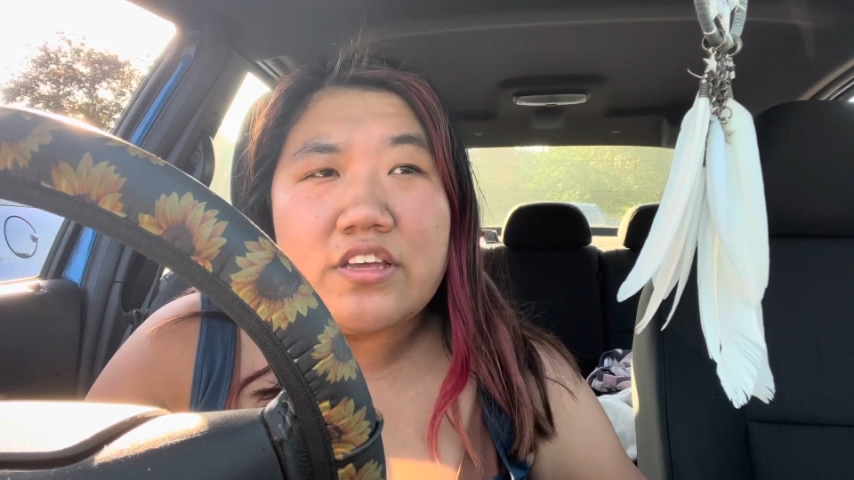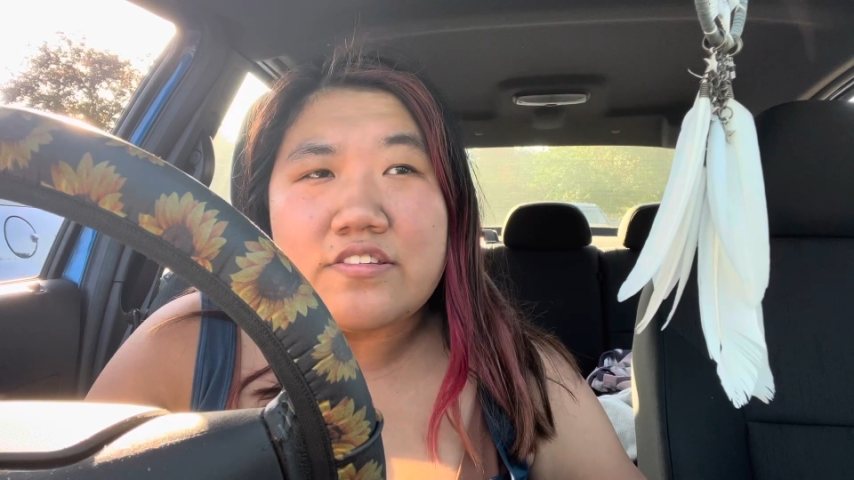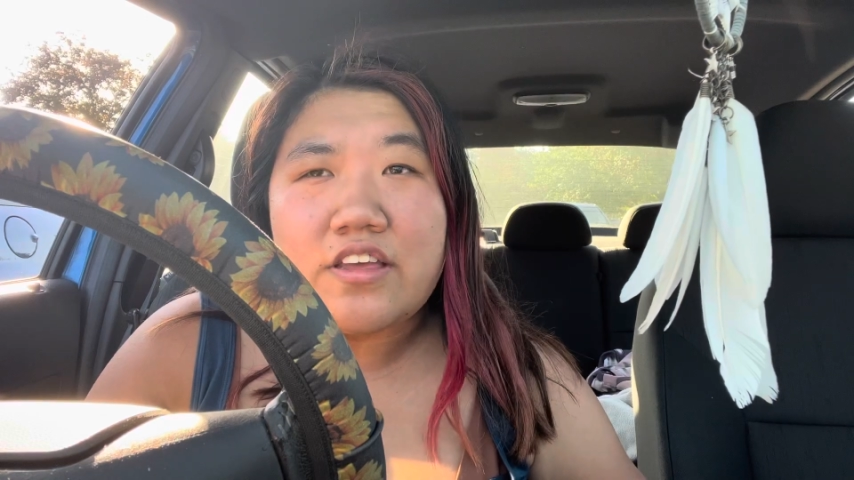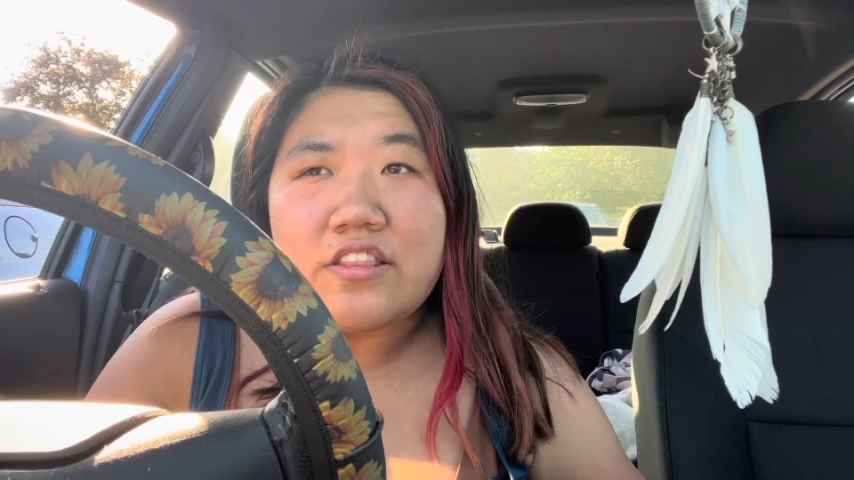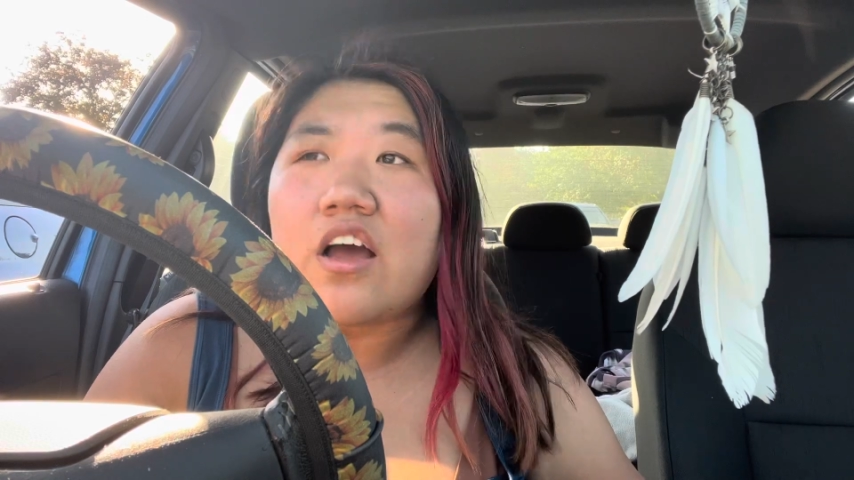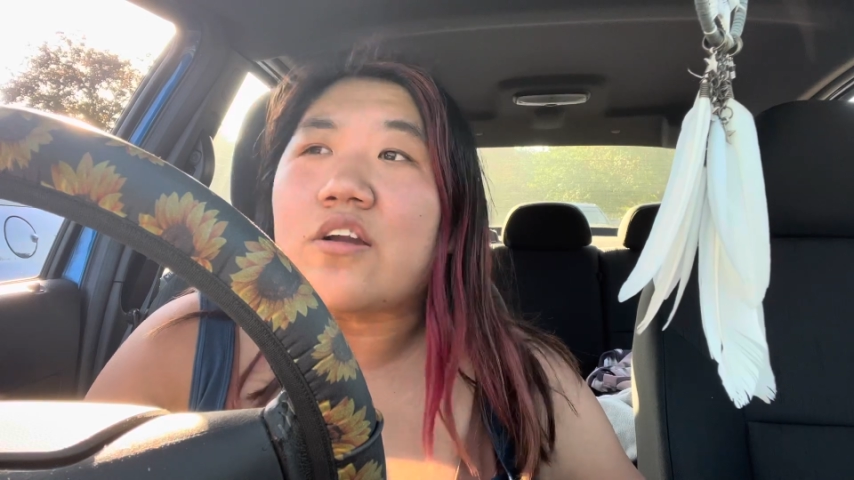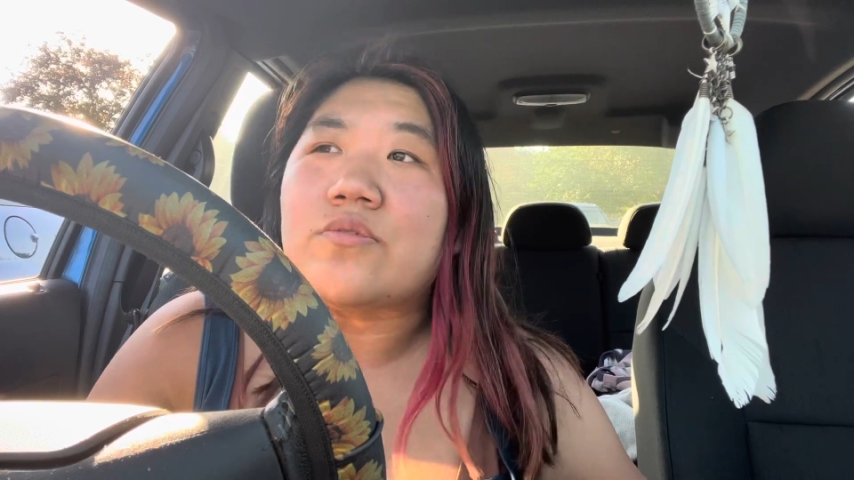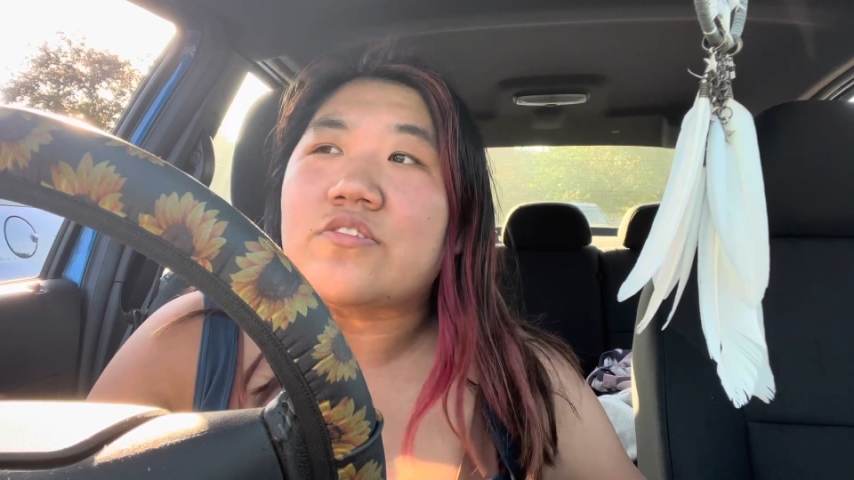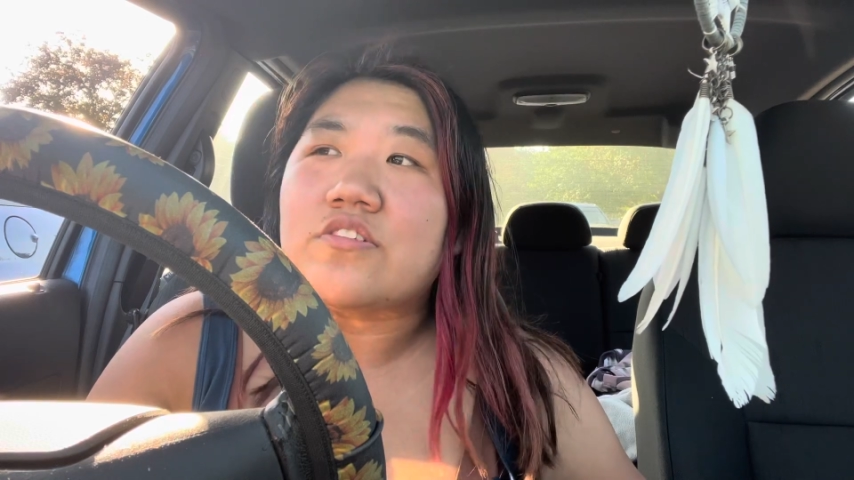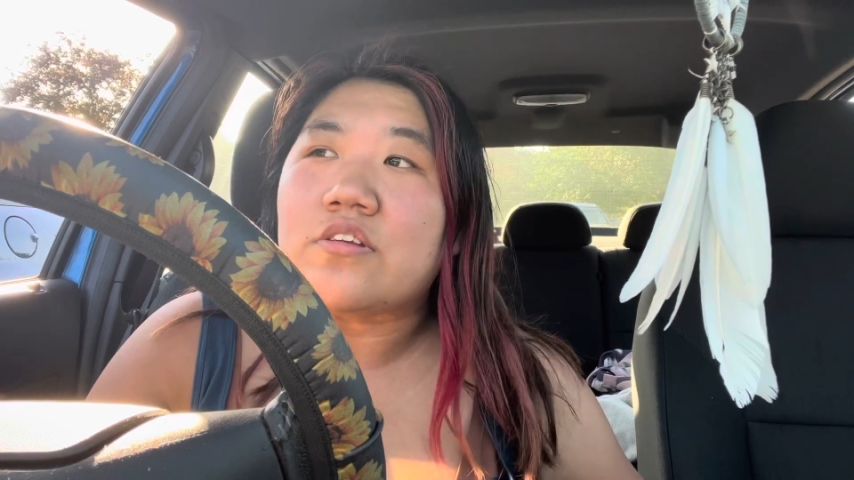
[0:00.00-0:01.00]
as I thought it
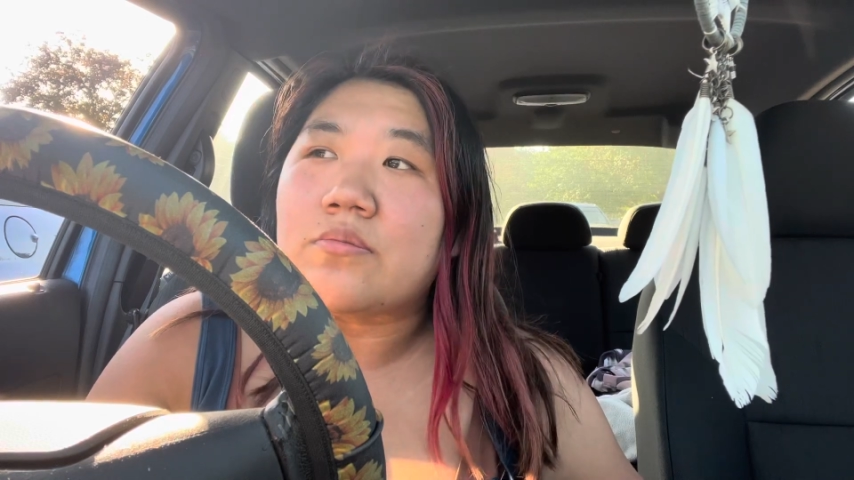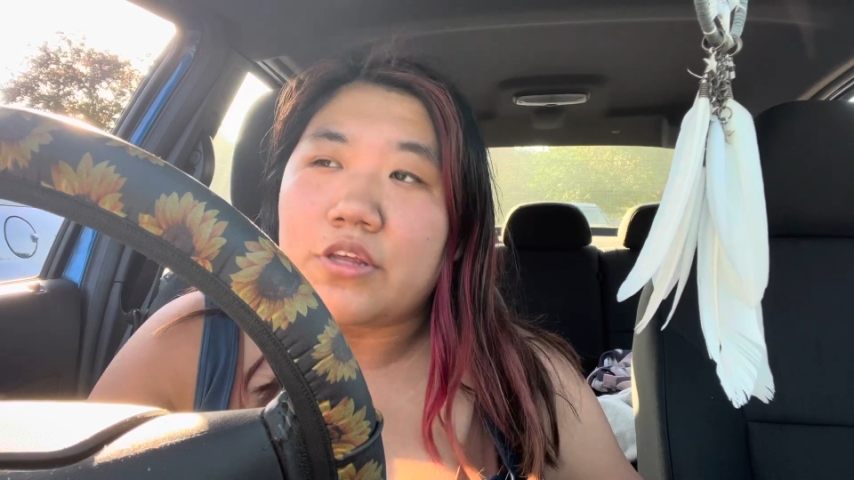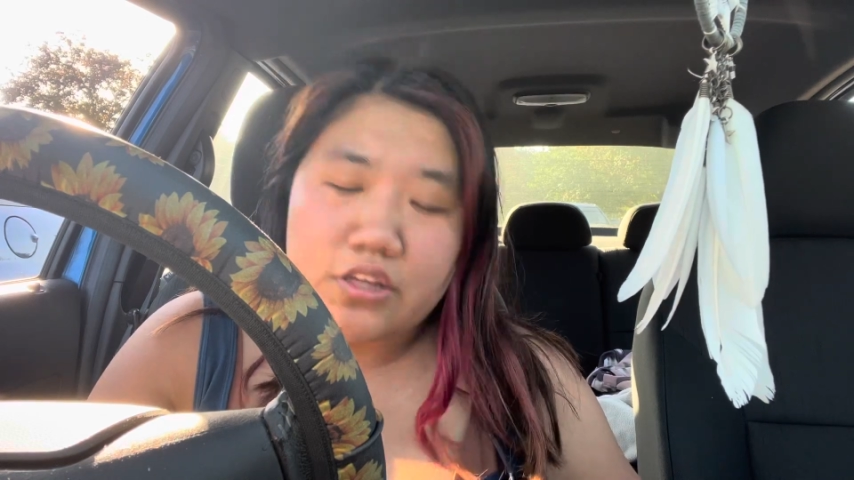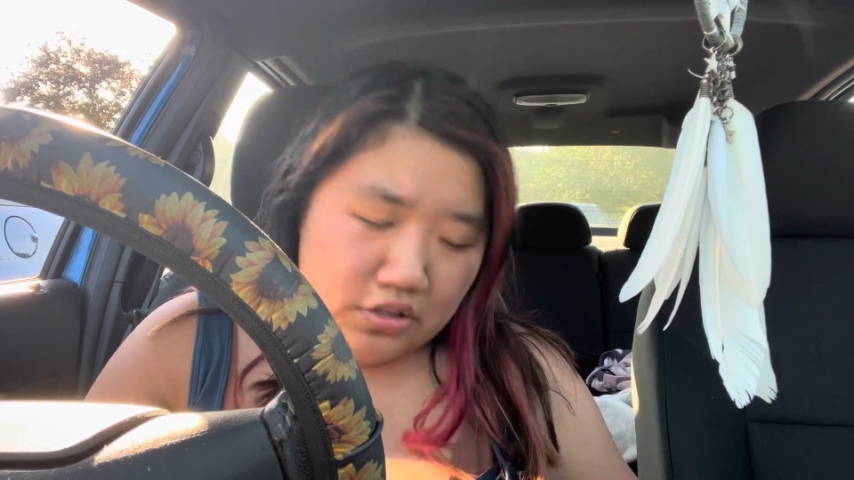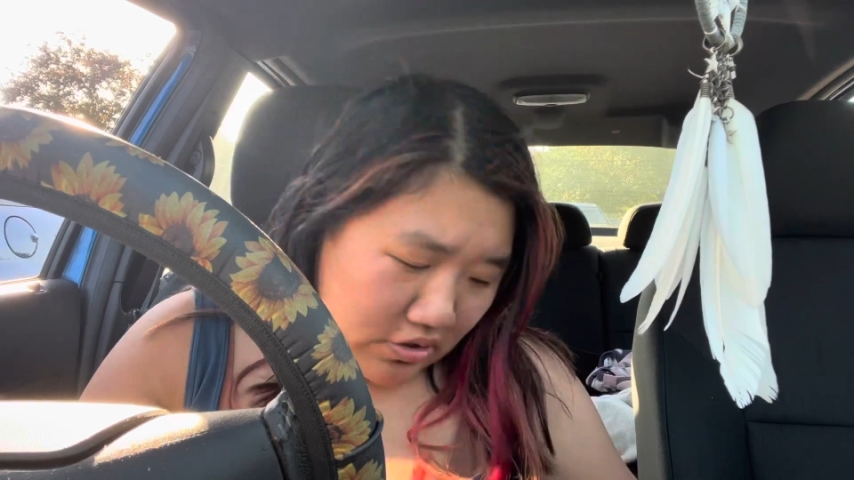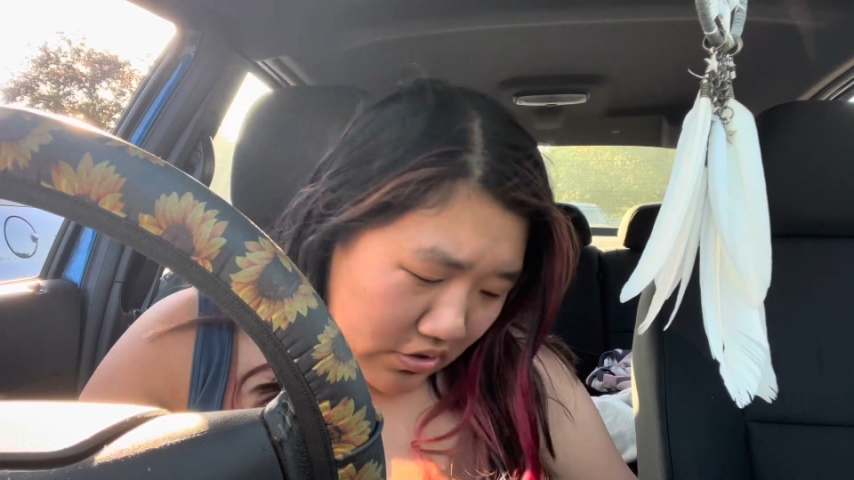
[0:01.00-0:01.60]
was going to be.